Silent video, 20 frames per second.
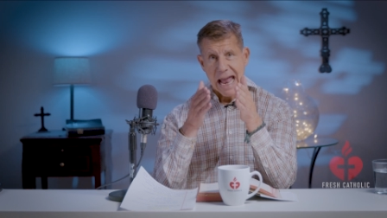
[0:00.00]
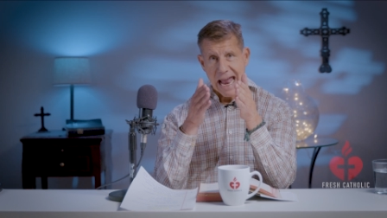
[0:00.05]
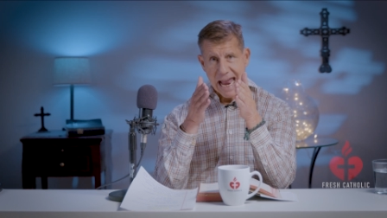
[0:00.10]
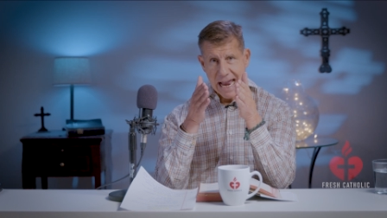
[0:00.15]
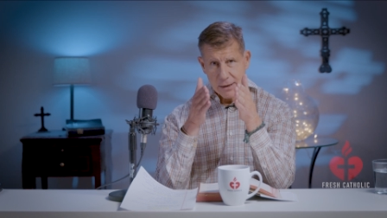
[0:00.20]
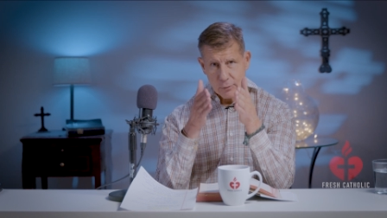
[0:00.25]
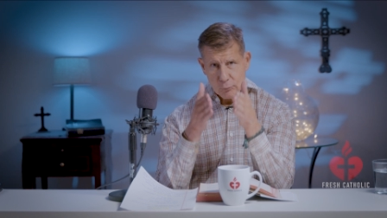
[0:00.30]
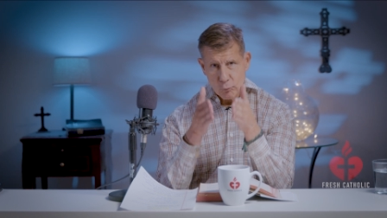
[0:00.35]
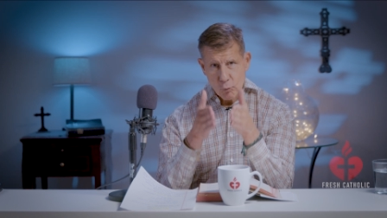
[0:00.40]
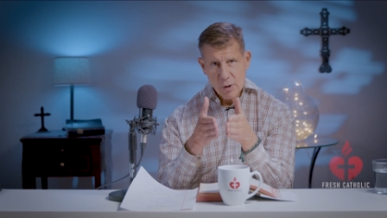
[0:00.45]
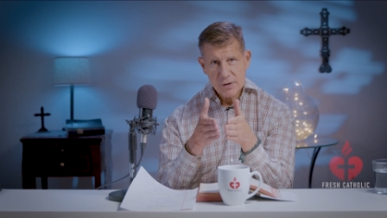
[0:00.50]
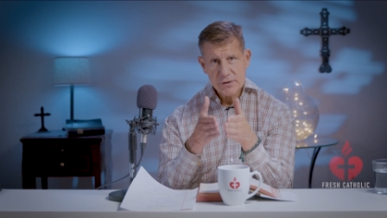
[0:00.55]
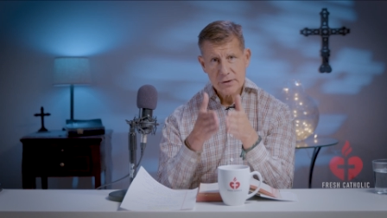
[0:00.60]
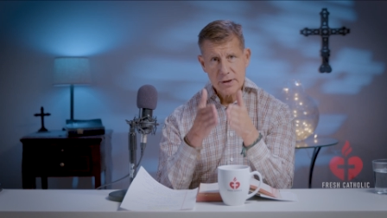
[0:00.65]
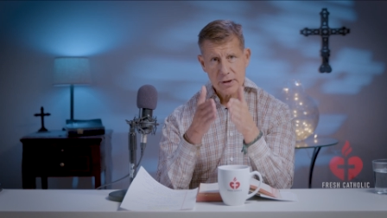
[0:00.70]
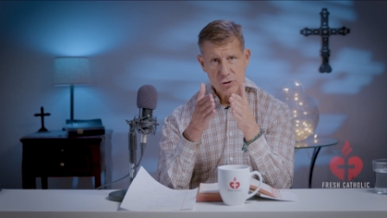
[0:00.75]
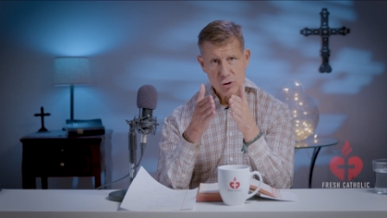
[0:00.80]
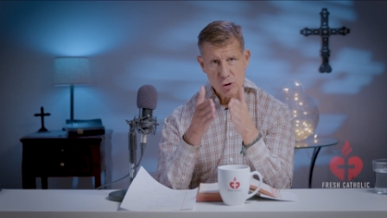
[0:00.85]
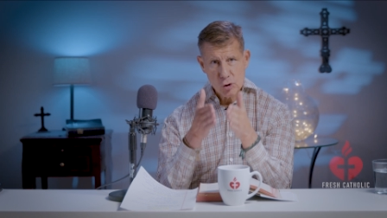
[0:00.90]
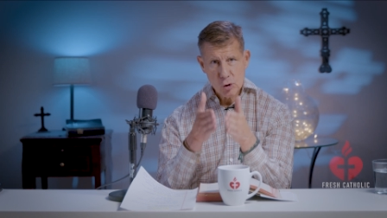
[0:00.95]
at what
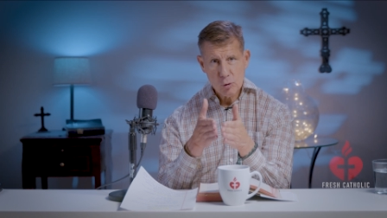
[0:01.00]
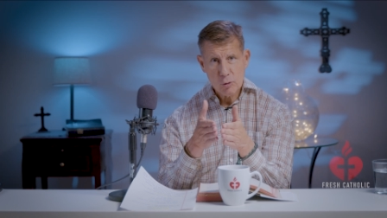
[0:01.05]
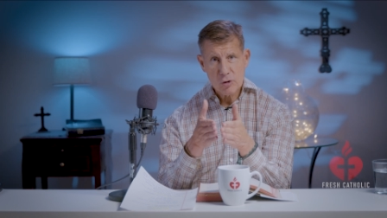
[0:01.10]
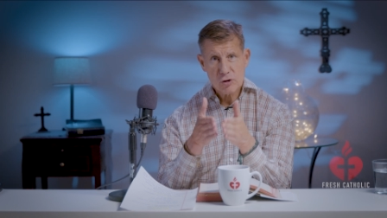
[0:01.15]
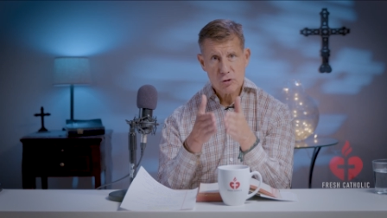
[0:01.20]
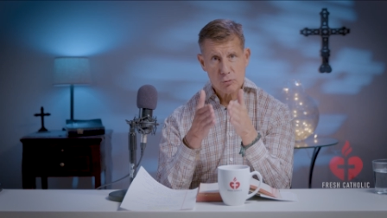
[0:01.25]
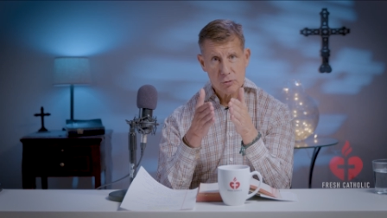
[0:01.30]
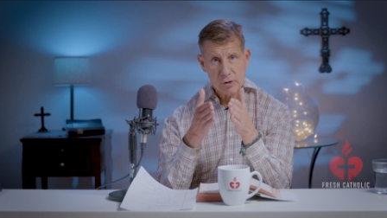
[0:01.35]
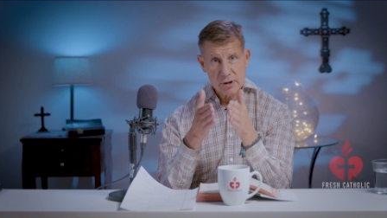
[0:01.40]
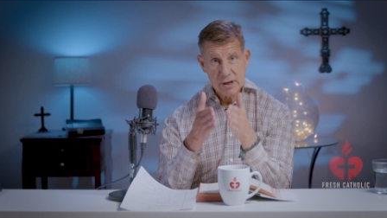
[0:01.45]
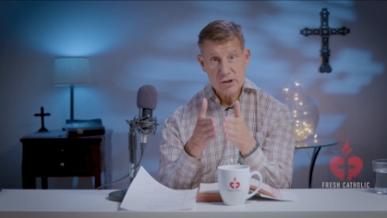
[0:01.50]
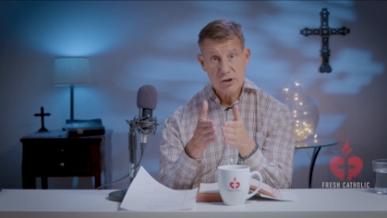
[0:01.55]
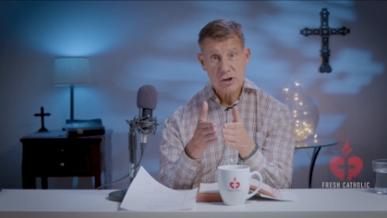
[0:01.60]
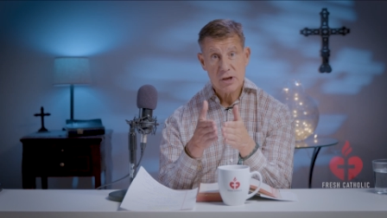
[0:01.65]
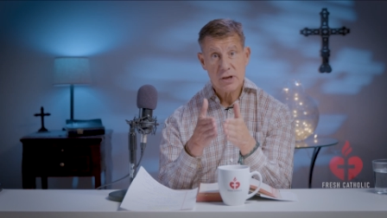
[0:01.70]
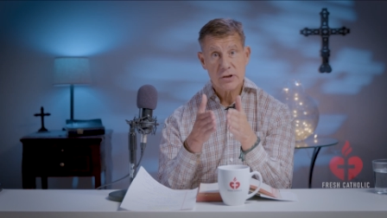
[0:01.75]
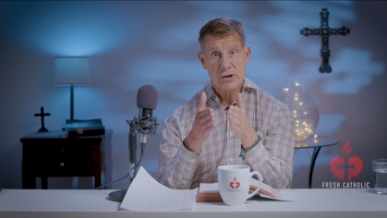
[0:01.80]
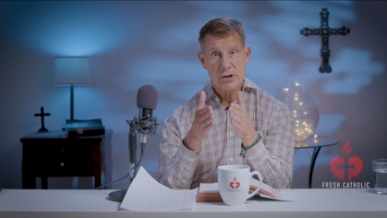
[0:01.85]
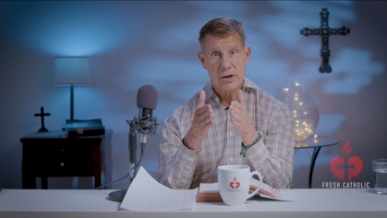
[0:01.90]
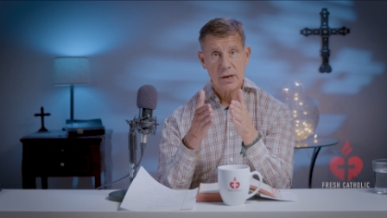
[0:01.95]
the Jewish
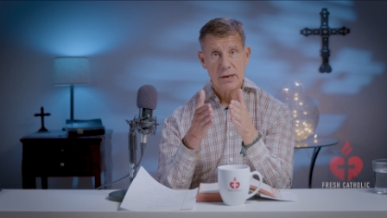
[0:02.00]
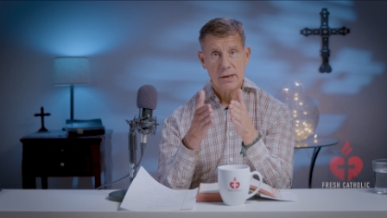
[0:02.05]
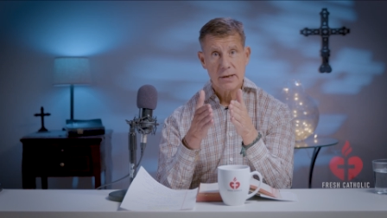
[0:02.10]
religious